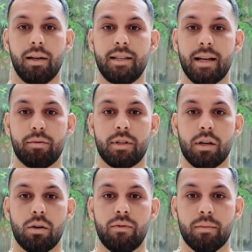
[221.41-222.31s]
At least that was the
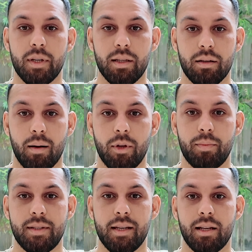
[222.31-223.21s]
goal for me. I'm not
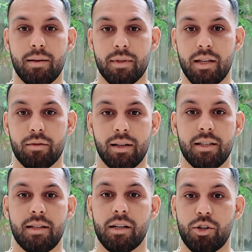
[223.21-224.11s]
particularly
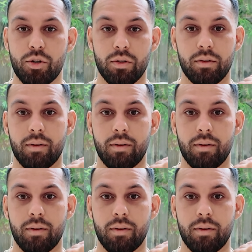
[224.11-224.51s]
materialistic, sure.